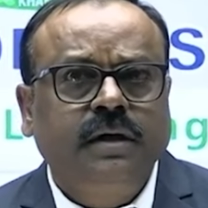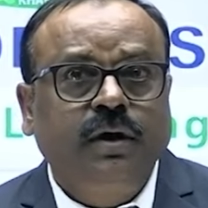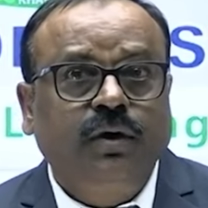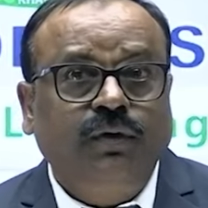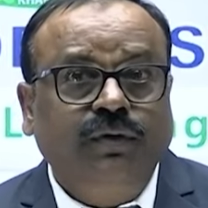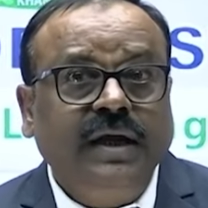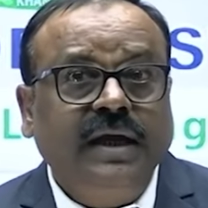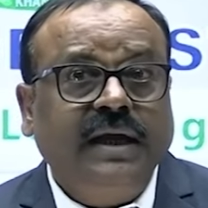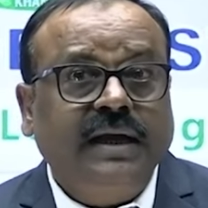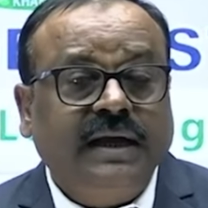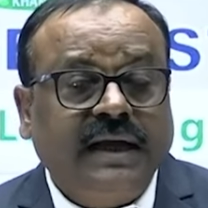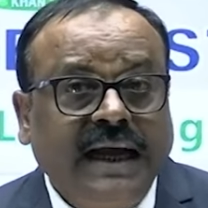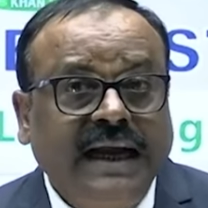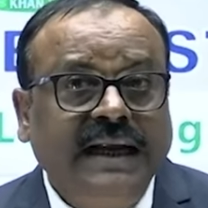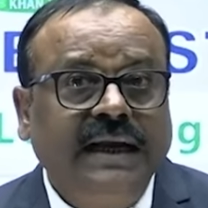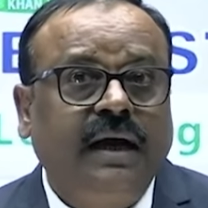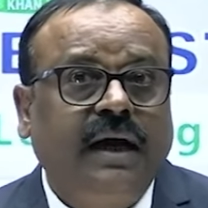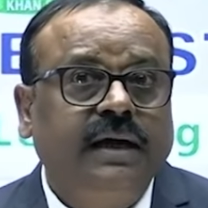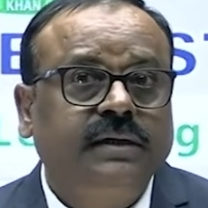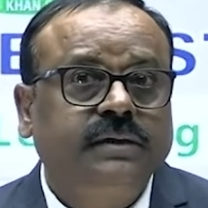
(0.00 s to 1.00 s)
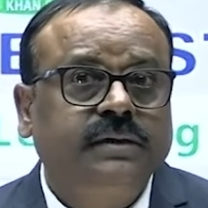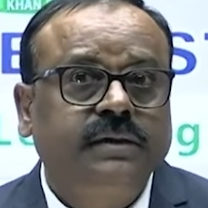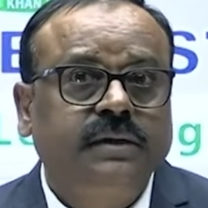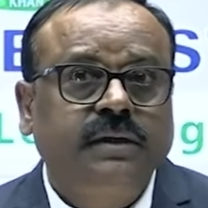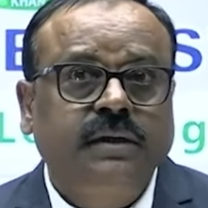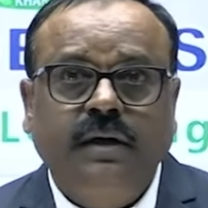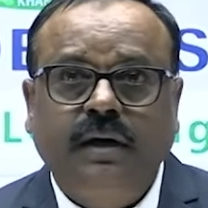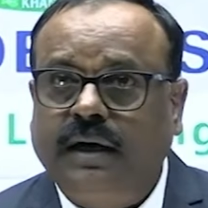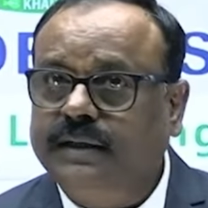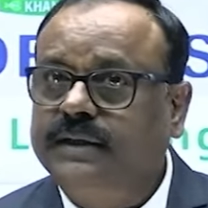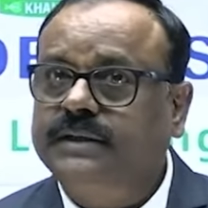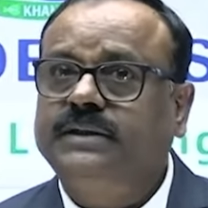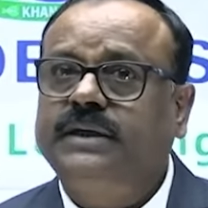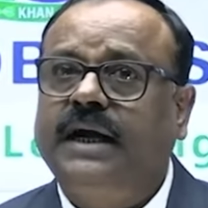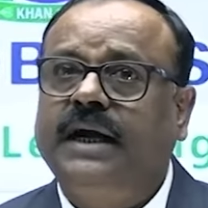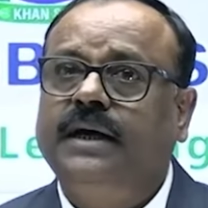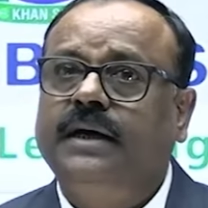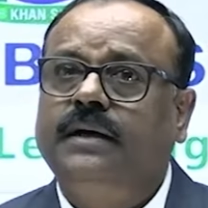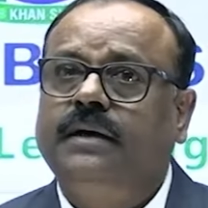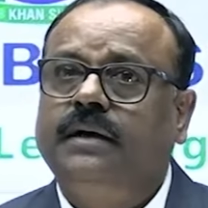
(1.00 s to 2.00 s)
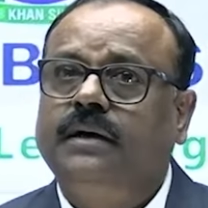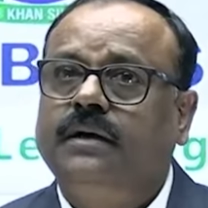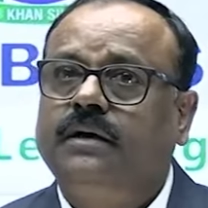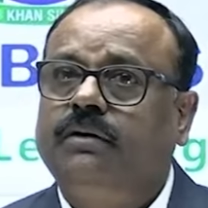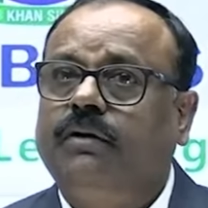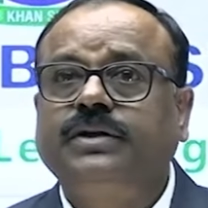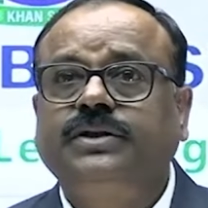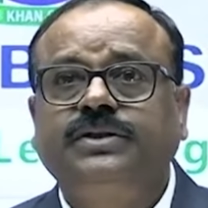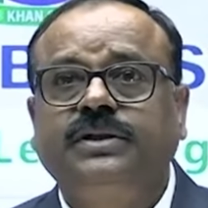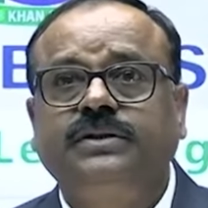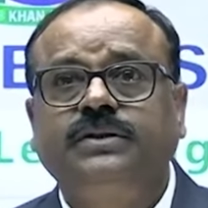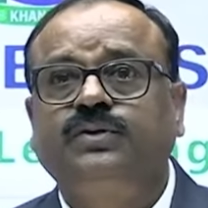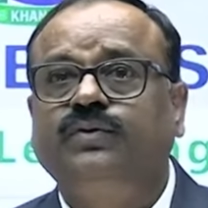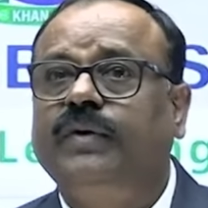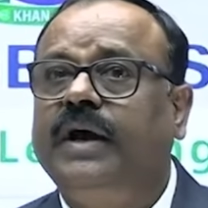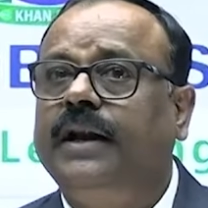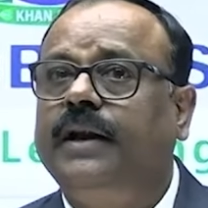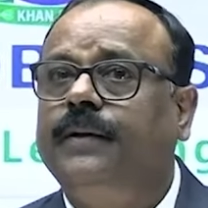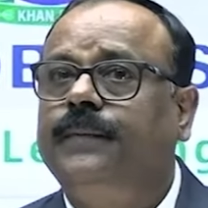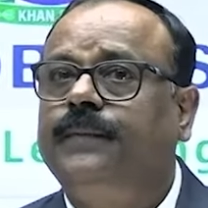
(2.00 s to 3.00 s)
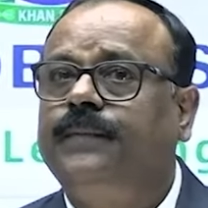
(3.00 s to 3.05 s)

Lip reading: we cannot understand questions well.